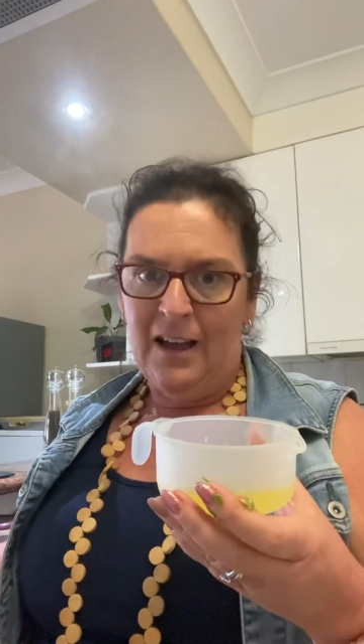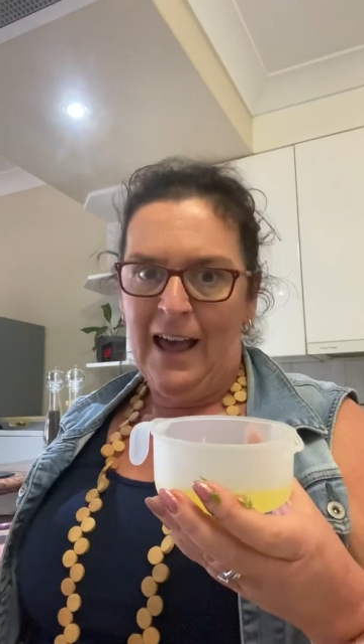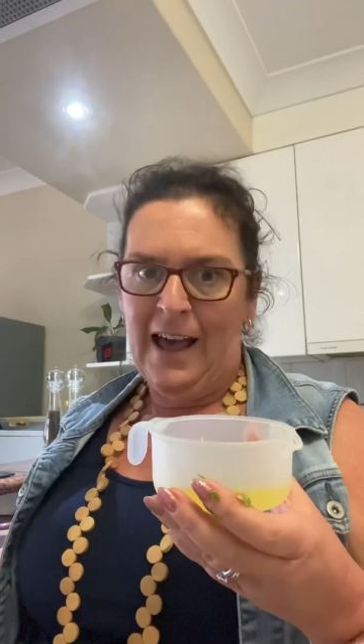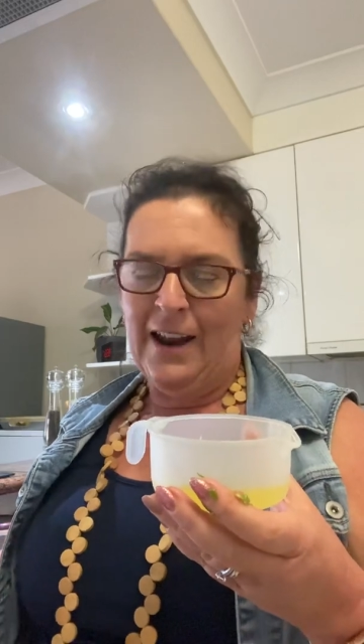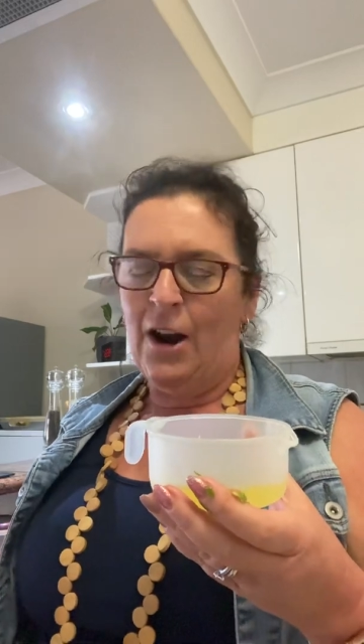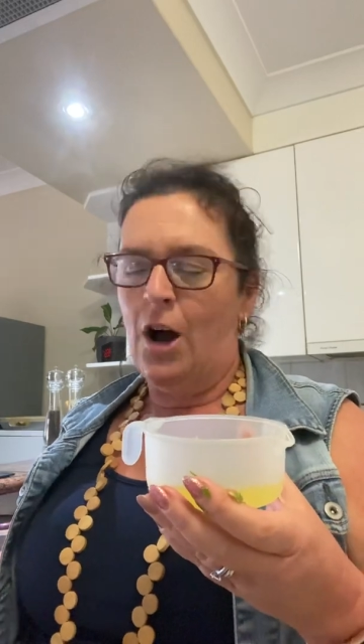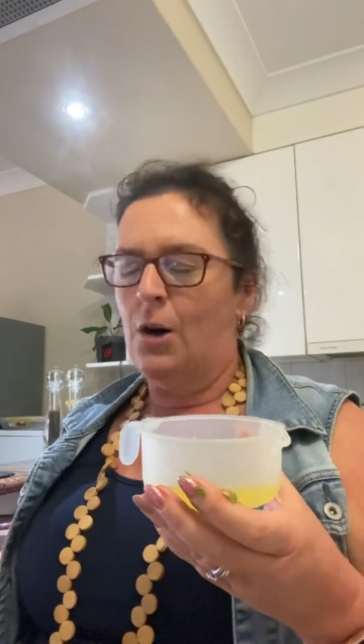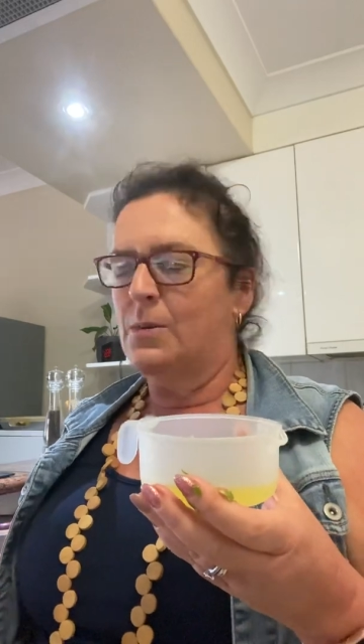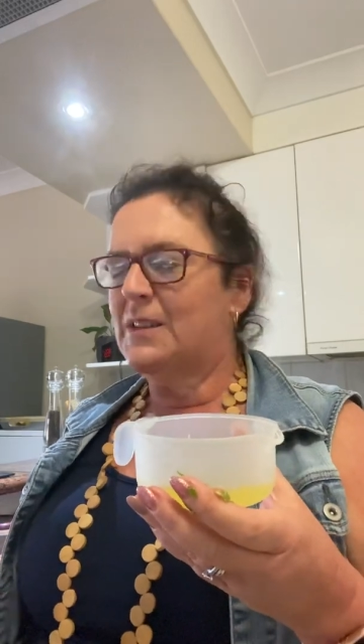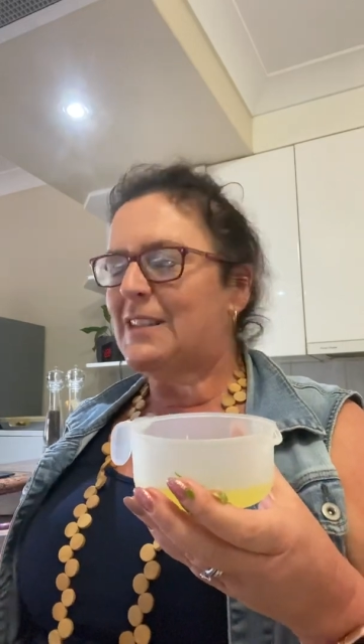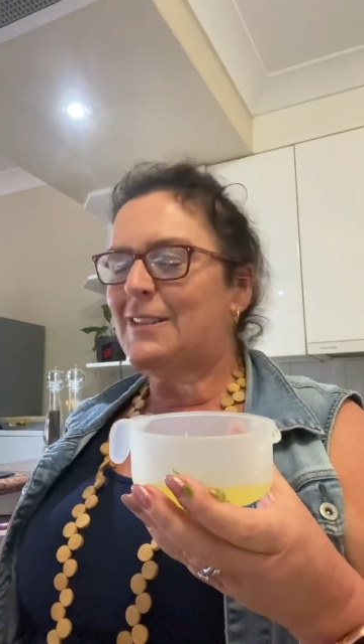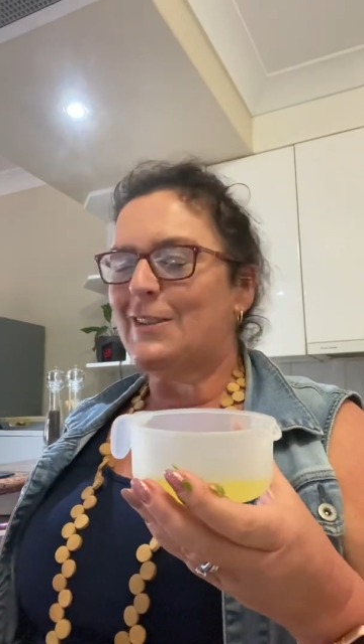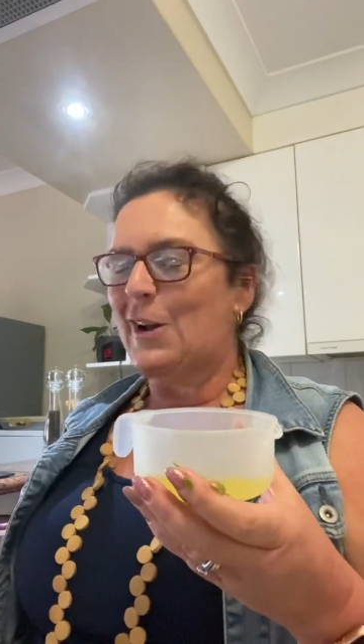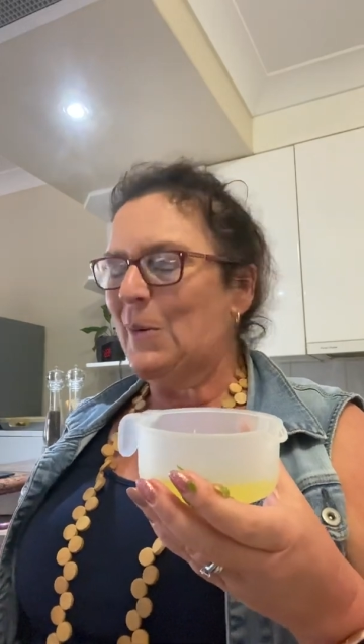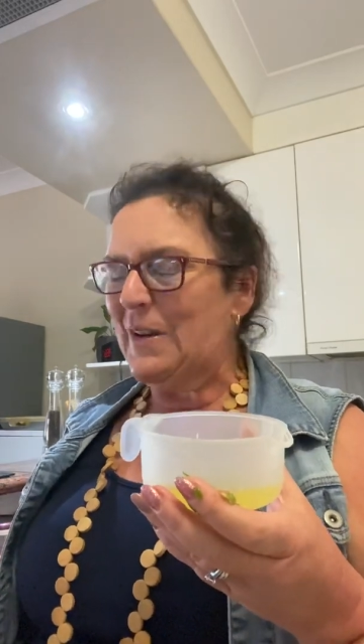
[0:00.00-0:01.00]
And I was
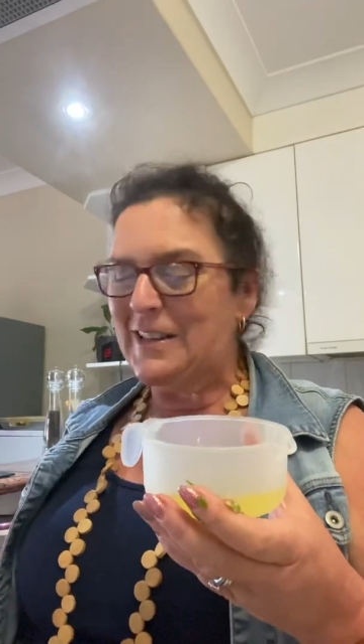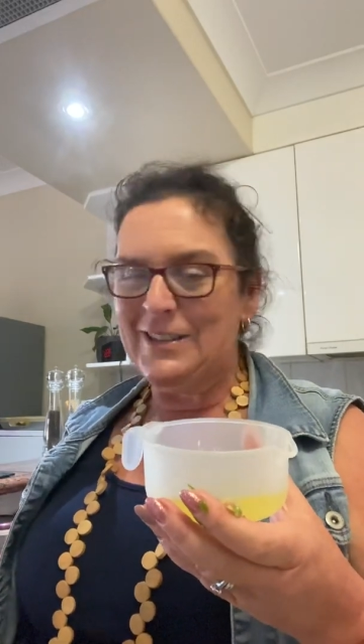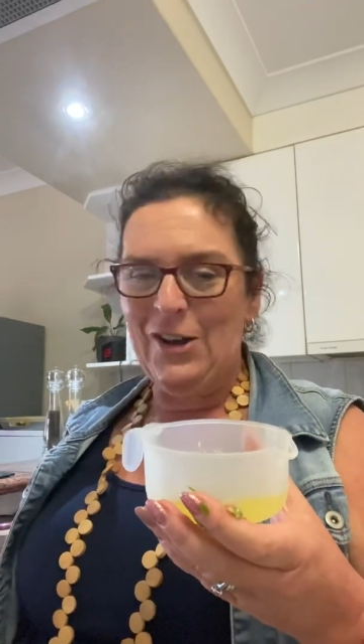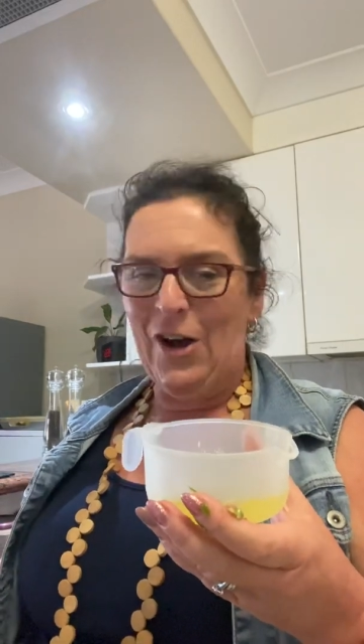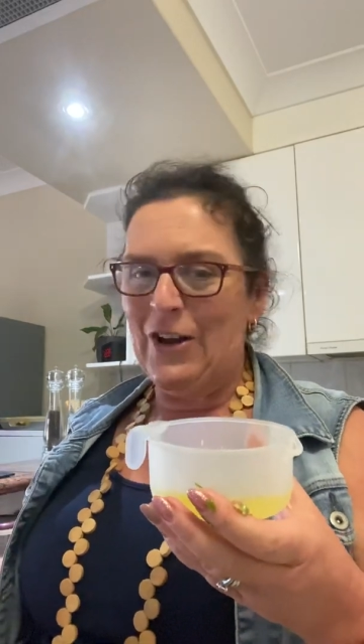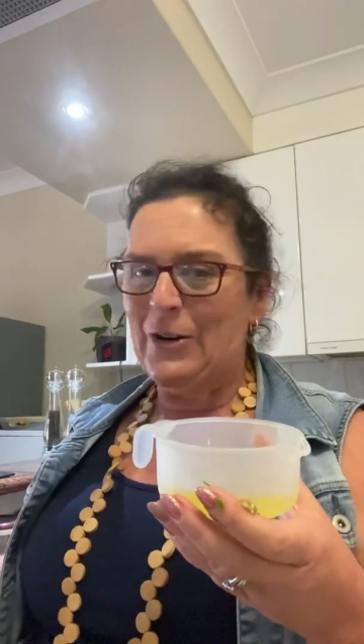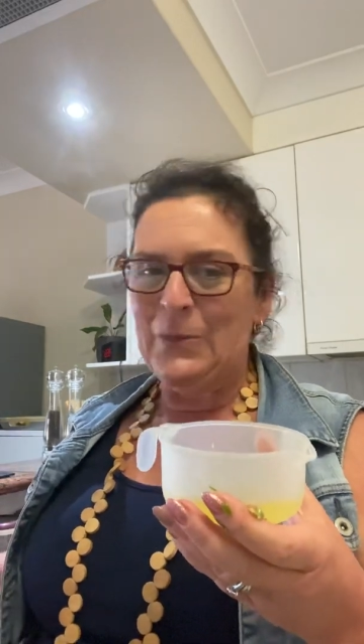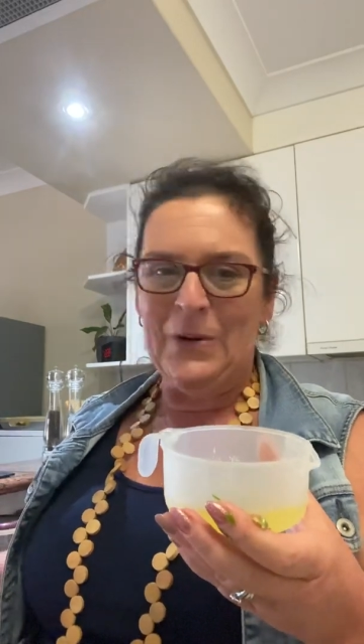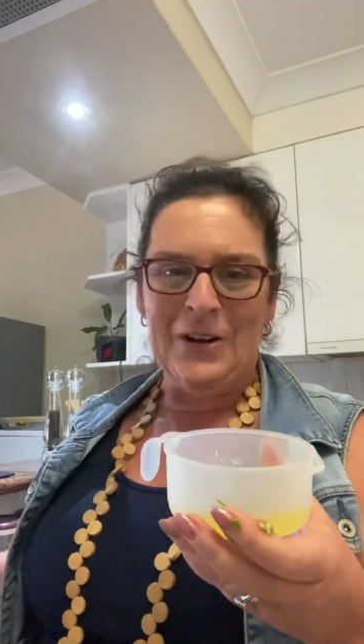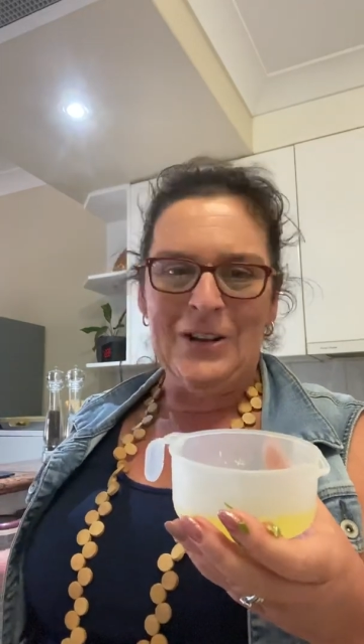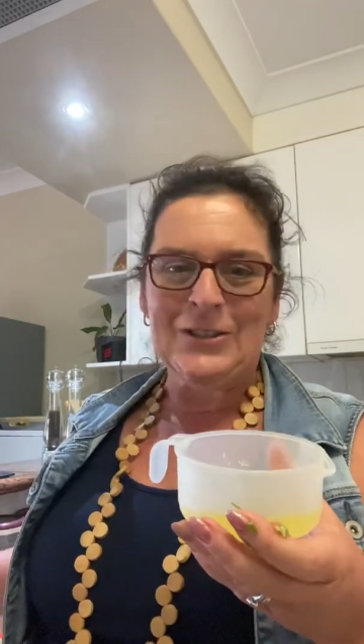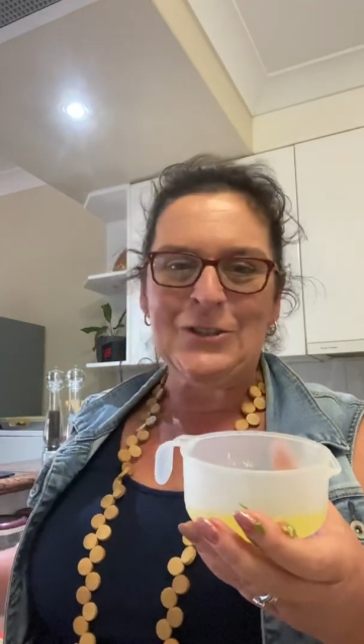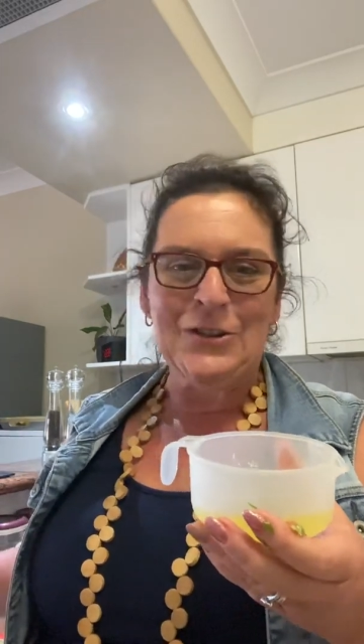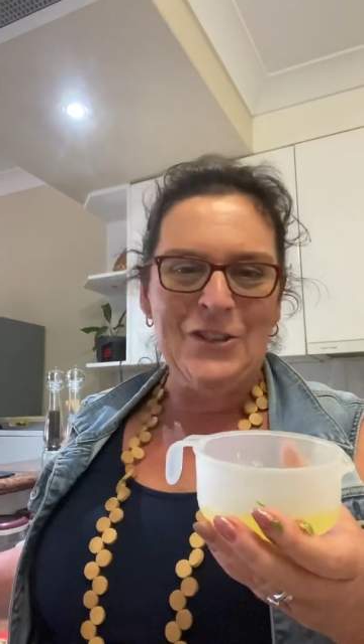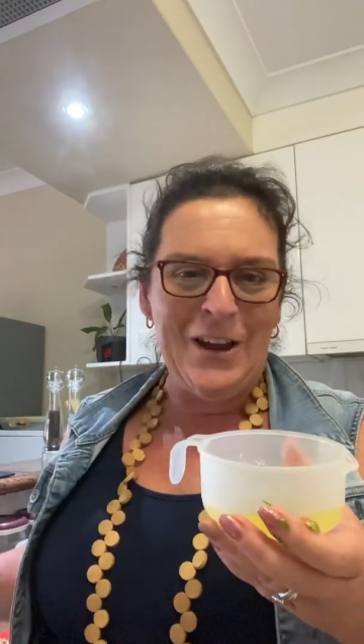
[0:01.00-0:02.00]
so excited when I
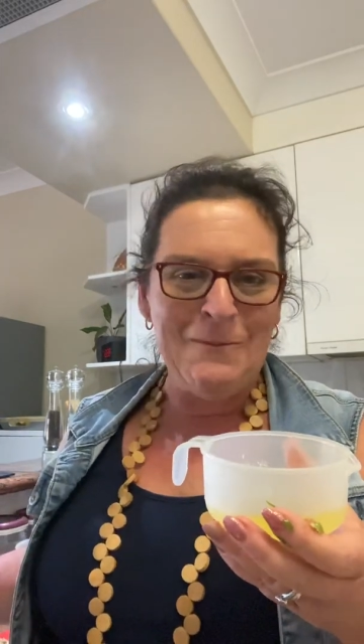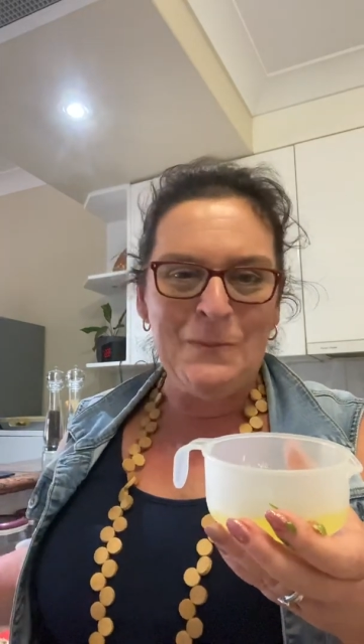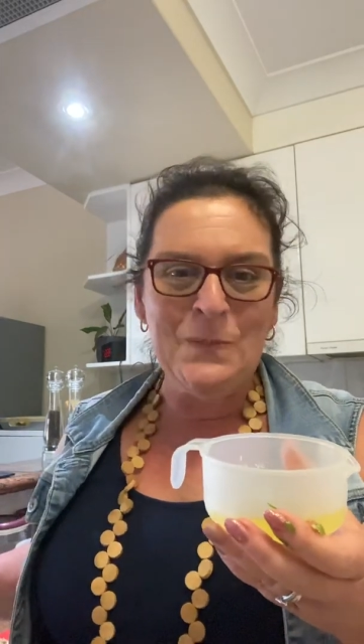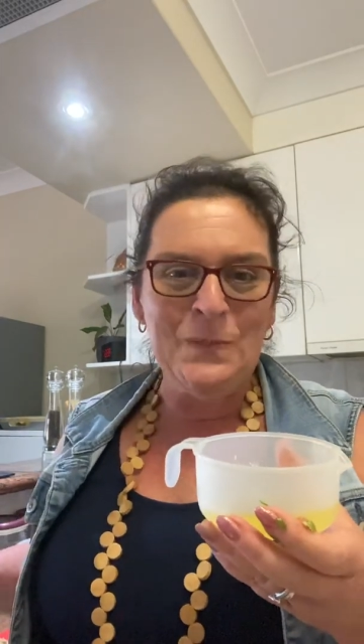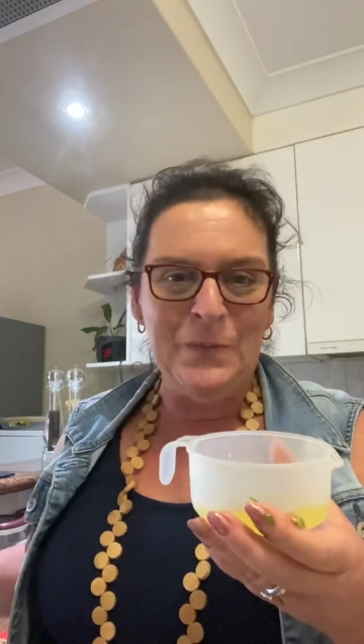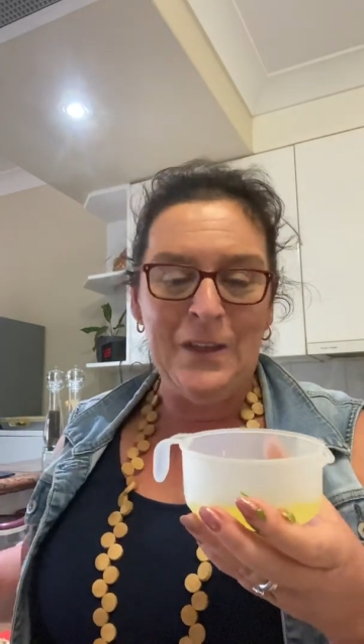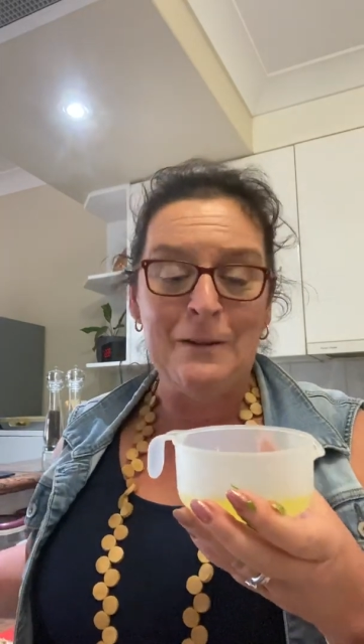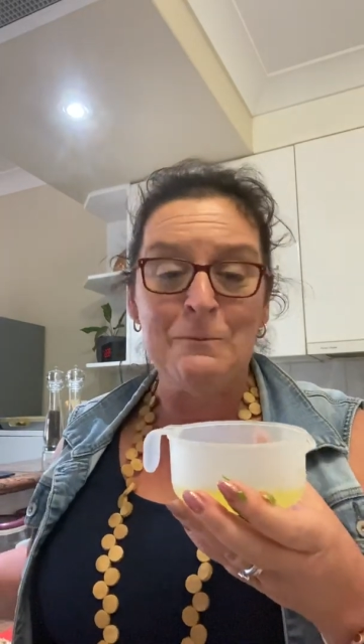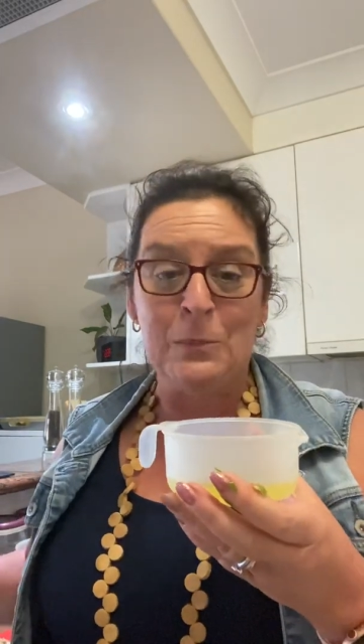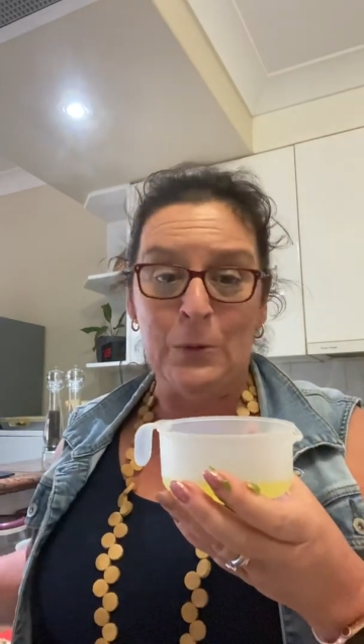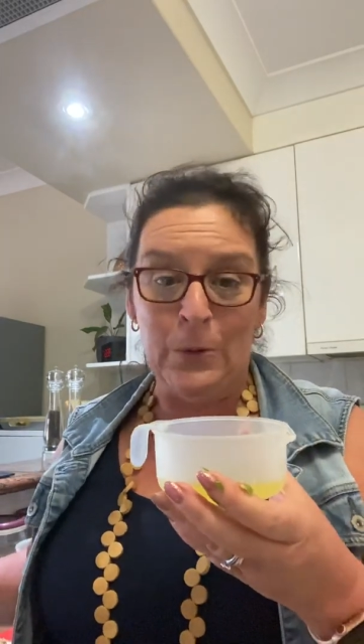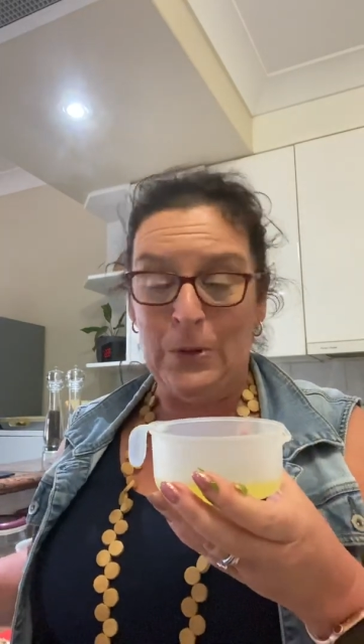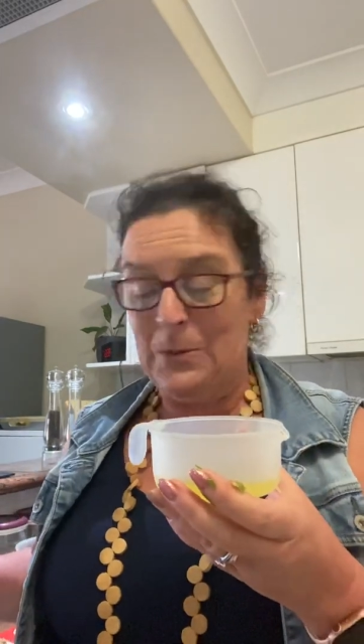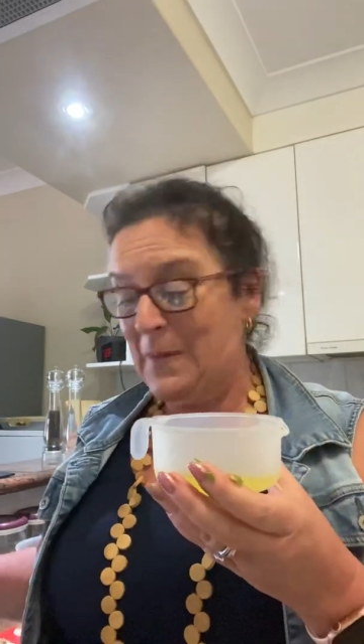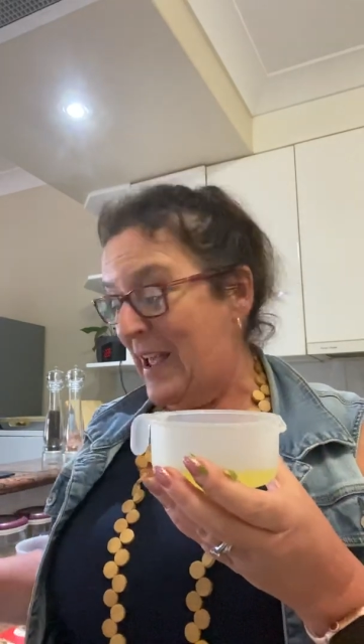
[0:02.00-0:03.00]
saw they'd
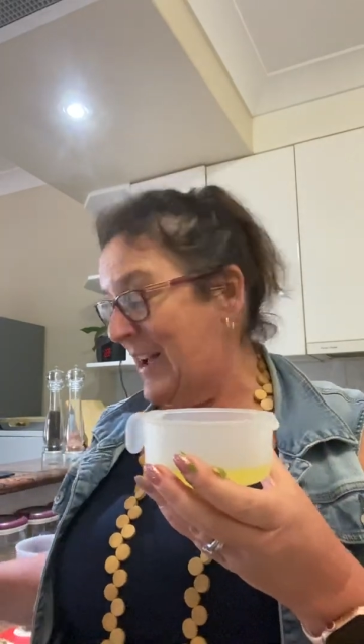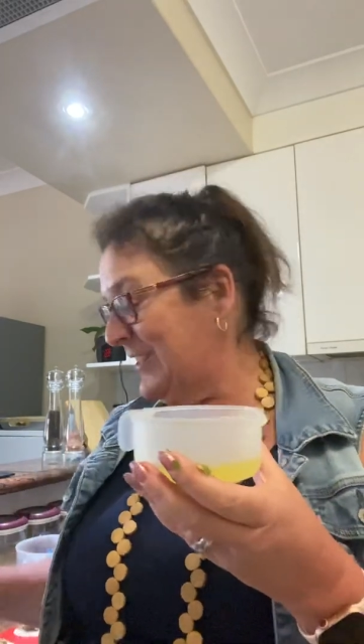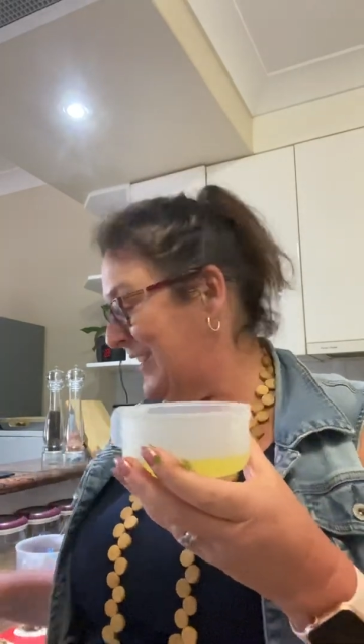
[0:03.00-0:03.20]
brought them out